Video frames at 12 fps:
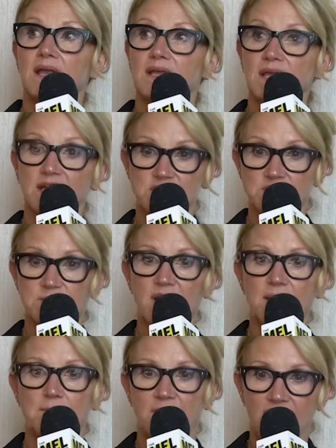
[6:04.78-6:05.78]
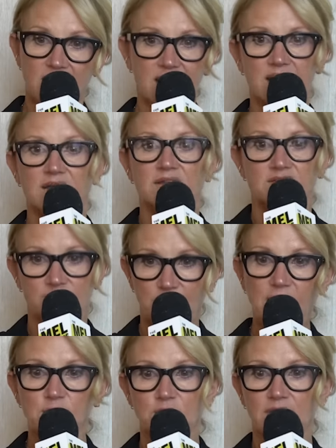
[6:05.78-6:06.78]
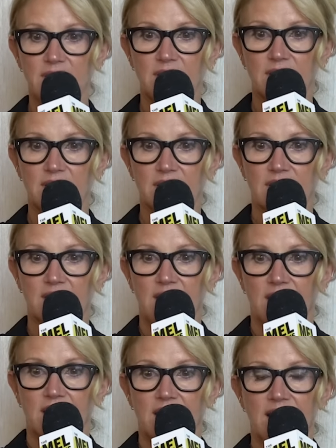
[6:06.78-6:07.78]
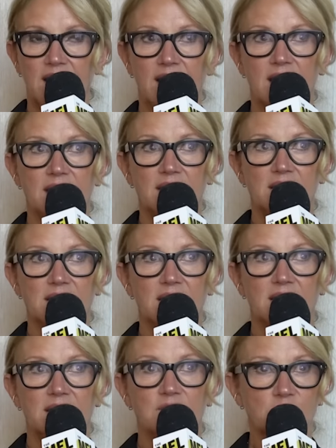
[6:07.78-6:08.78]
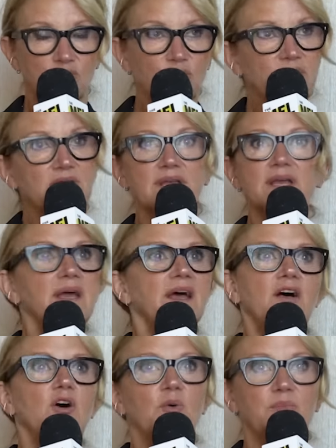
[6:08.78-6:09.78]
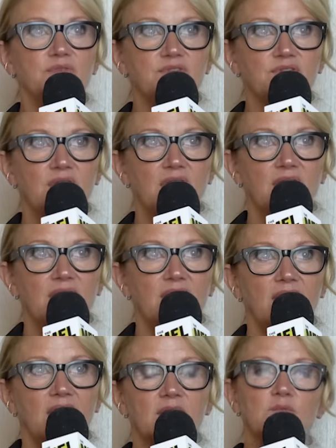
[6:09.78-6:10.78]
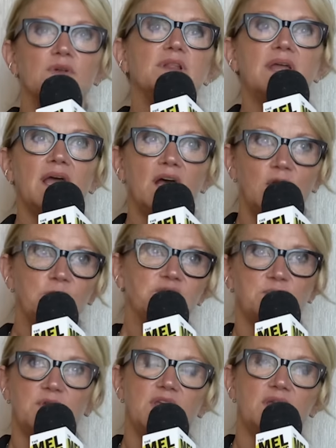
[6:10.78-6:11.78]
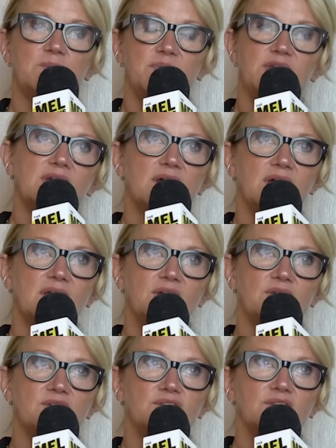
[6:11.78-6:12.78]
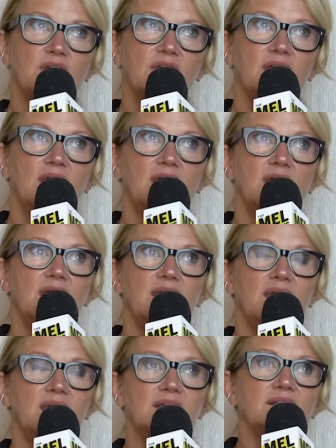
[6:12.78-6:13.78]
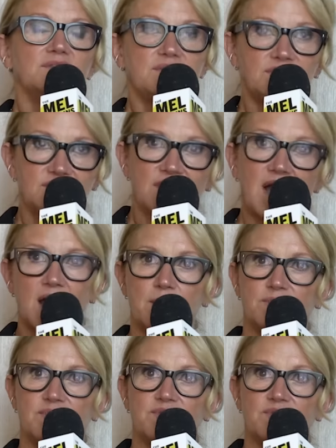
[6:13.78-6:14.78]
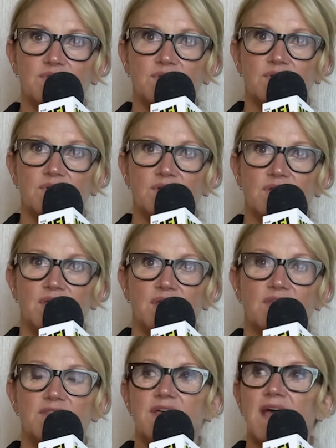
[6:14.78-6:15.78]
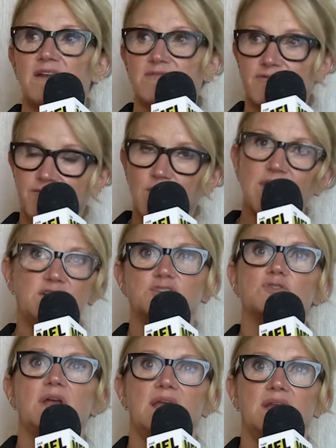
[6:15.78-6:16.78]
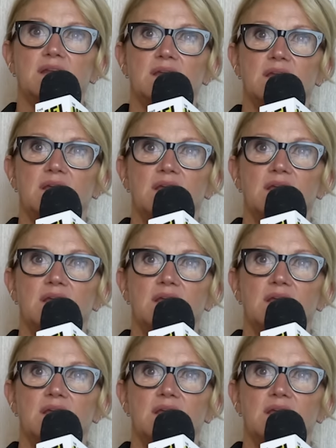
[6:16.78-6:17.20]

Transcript: I catch my mind spiraling. And it really helps. And it really helps me because it stops that freight train